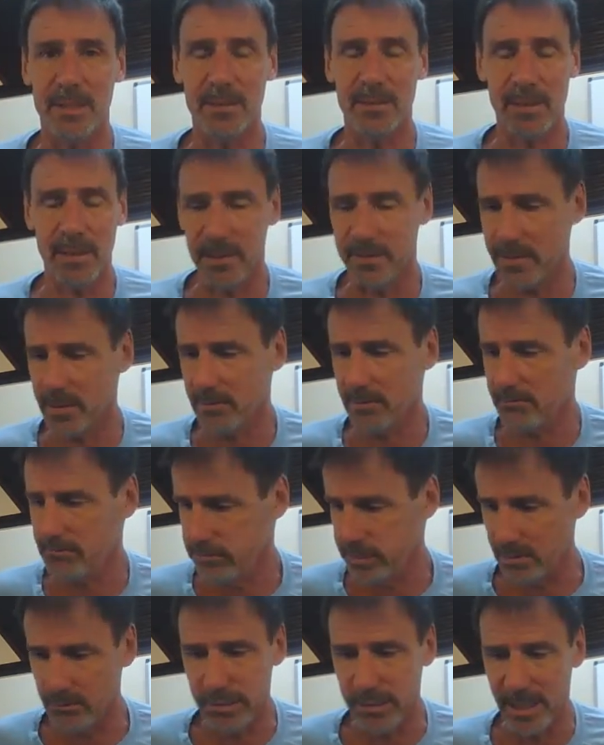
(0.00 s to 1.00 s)
Think of a
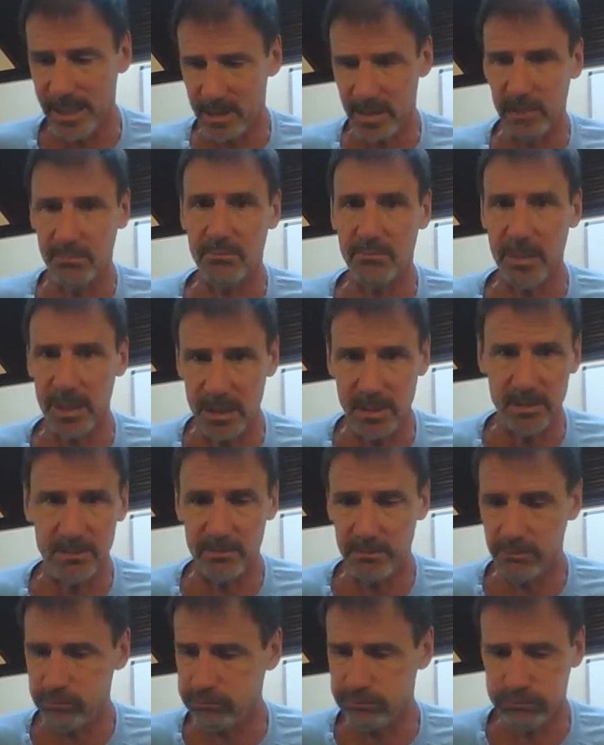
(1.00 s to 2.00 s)
big plastic bin
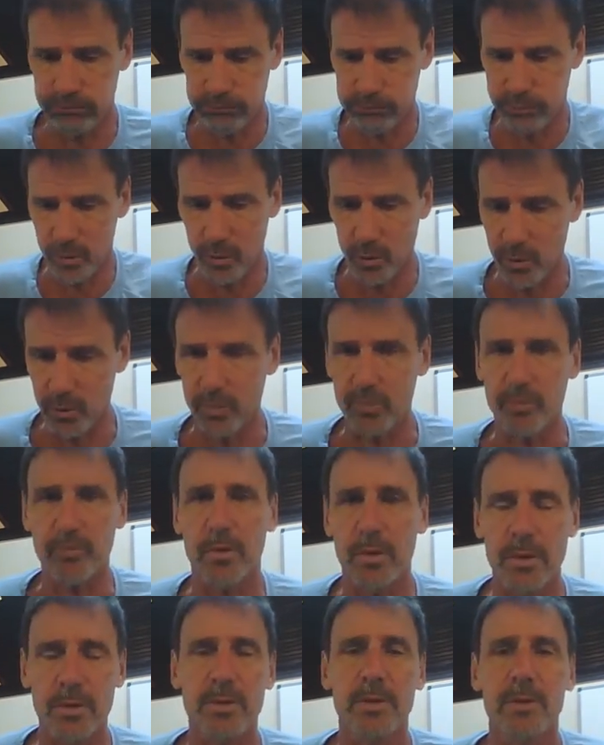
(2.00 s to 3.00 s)
of screws,
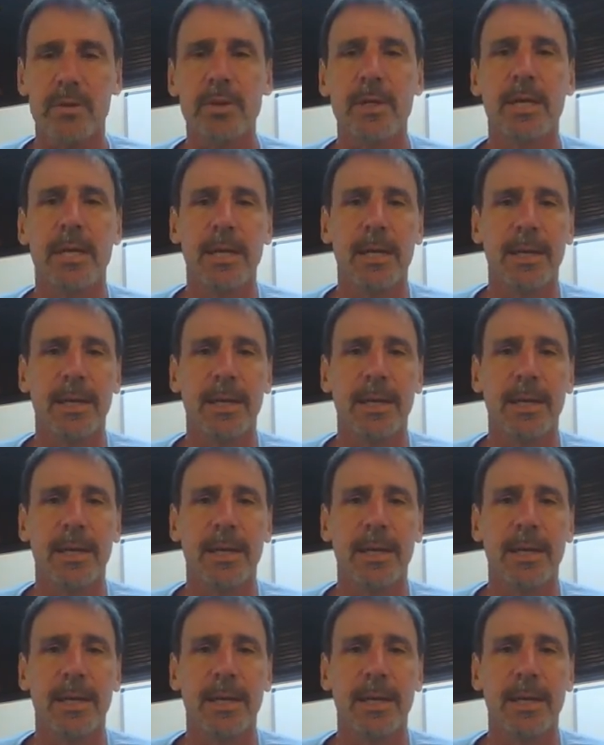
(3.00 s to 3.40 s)
for instance.